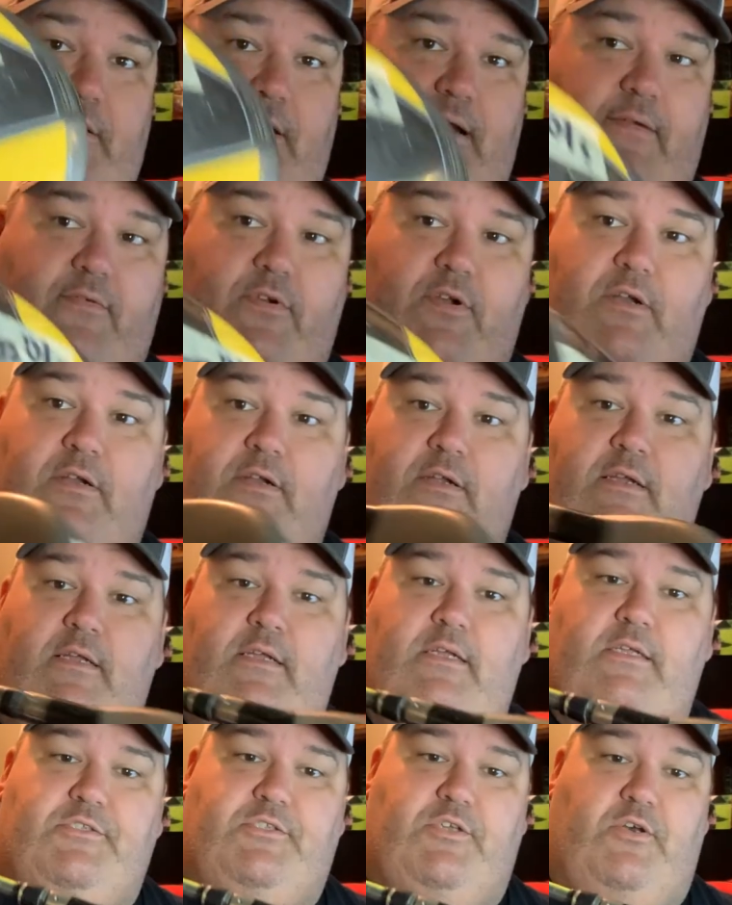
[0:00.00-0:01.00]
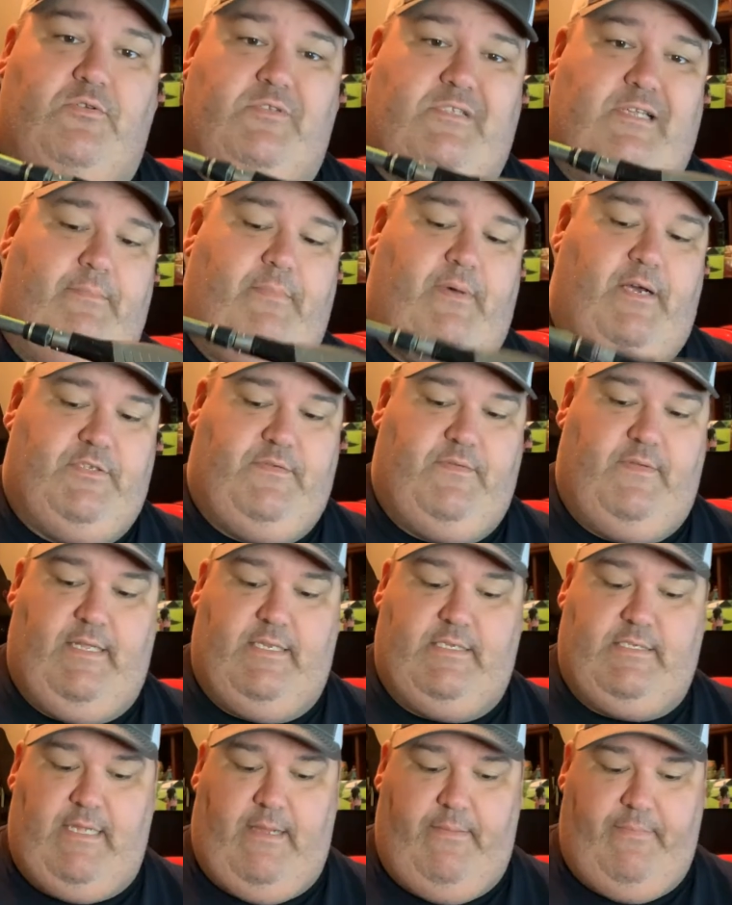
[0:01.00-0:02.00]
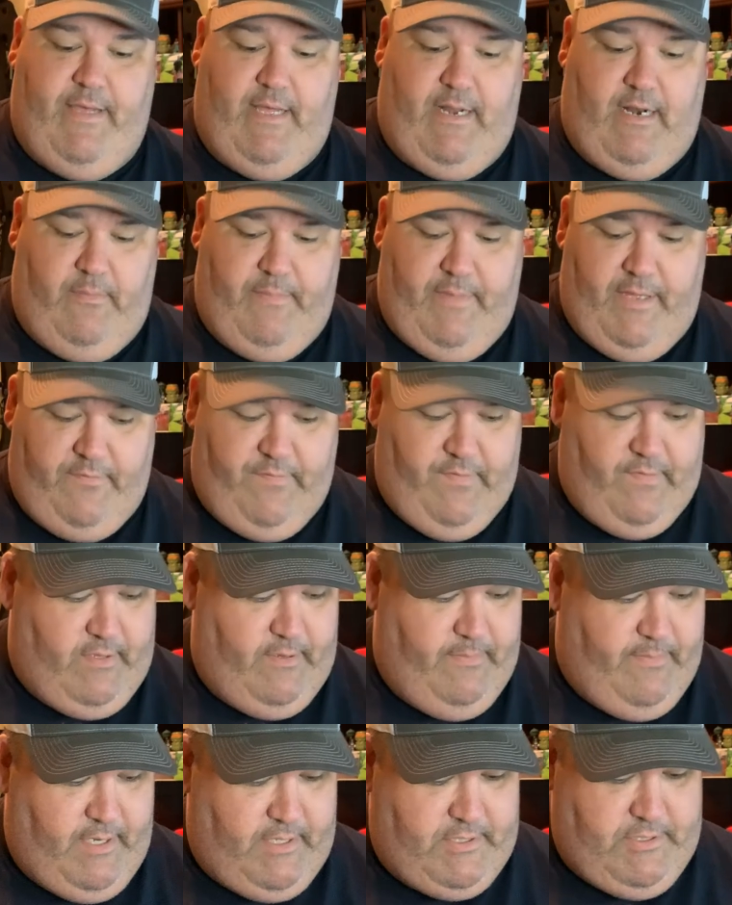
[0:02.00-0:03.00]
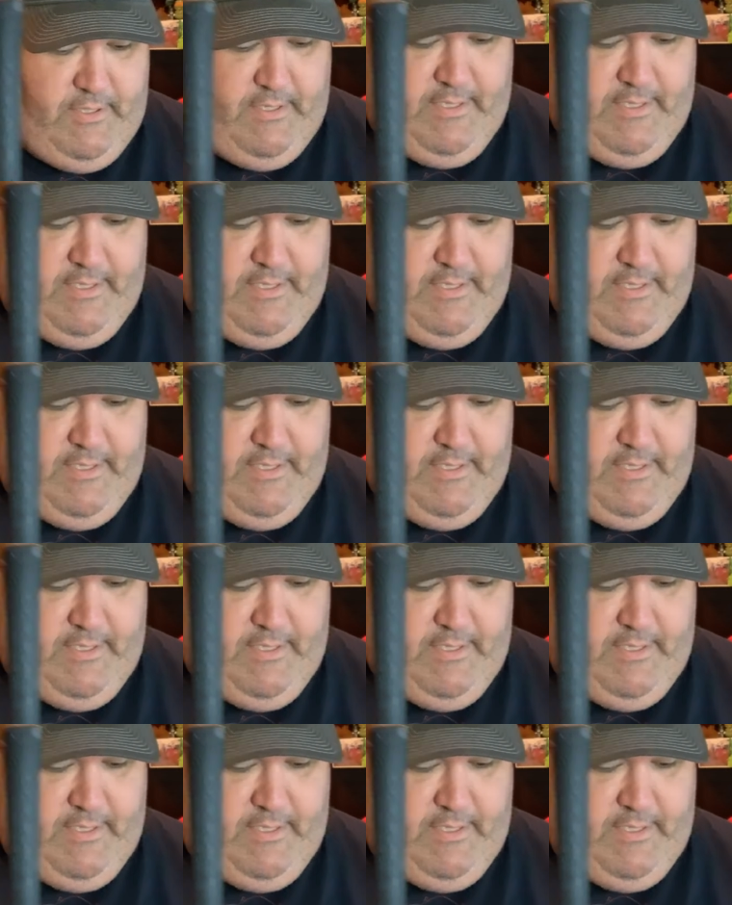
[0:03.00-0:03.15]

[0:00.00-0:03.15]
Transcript: driver. So 10 bucks for that's not bad. I'll make 50 bucks